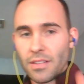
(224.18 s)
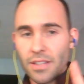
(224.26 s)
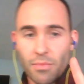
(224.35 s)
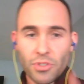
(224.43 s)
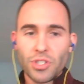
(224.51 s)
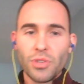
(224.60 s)

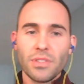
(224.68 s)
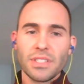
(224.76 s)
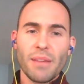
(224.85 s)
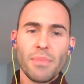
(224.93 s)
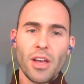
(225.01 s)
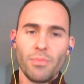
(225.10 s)
Number 2 is
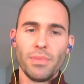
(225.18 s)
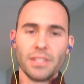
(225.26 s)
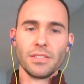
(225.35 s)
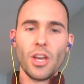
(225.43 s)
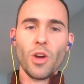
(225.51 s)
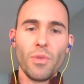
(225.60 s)
I'm helpless.
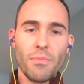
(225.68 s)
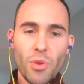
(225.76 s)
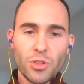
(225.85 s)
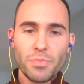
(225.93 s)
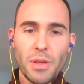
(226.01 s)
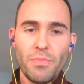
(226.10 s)
When
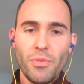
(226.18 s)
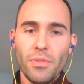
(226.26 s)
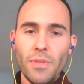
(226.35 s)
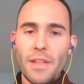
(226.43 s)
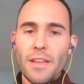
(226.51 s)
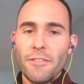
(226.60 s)
most people
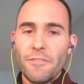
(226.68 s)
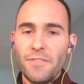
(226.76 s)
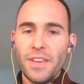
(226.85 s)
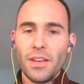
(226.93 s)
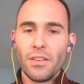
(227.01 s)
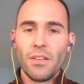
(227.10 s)

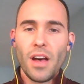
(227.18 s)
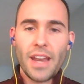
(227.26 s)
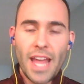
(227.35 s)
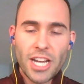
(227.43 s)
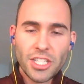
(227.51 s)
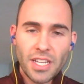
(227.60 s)
feel
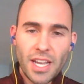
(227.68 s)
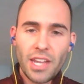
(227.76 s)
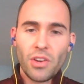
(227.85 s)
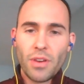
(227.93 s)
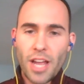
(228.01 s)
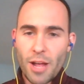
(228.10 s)

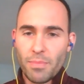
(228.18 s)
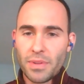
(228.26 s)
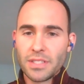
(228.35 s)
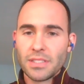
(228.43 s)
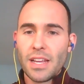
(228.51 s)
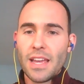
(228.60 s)
uneducated or
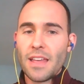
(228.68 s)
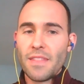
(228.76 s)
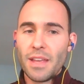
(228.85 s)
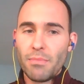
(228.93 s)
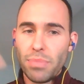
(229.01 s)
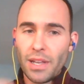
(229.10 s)
helpless,
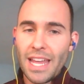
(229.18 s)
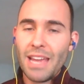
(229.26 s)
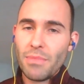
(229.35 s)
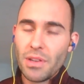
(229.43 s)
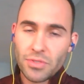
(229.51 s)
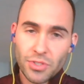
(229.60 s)
they blame
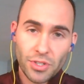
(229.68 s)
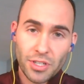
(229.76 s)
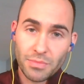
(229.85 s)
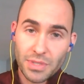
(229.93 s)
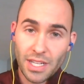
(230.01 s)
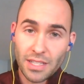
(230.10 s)
their
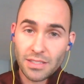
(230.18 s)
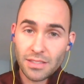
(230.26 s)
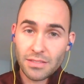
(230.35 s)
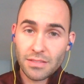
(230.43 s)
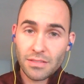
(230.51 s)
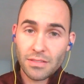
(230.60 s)

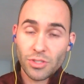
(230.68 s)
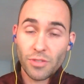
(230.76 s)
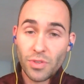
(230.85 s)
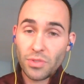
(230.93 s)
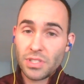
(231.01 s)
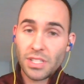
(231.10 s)
circumstances. So if
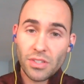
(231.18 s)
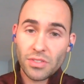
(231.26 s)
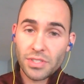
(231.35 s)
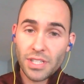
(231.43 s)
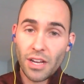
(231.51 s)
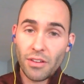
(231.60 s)
you see
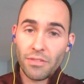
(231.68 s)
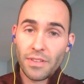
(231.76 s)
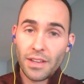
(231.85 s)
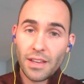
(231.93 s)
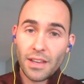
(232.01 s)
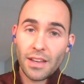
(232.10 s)
yourself
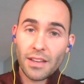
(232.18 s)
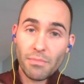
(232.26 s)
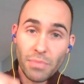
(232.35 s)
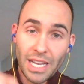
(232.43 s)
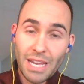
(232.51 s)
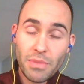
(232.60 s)

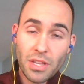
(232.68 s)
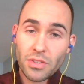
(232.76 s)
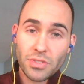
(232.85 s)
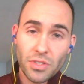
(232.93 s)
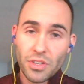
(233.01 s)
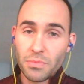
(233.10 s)
blaming your
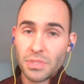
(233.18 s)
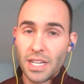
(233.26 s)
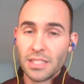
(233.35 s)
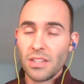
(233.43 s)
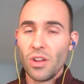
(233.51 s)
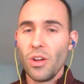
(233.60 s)

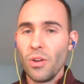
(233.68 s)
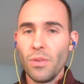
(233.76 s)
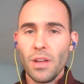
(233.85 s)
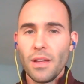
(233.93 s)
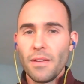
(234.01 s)
circumstances, oh,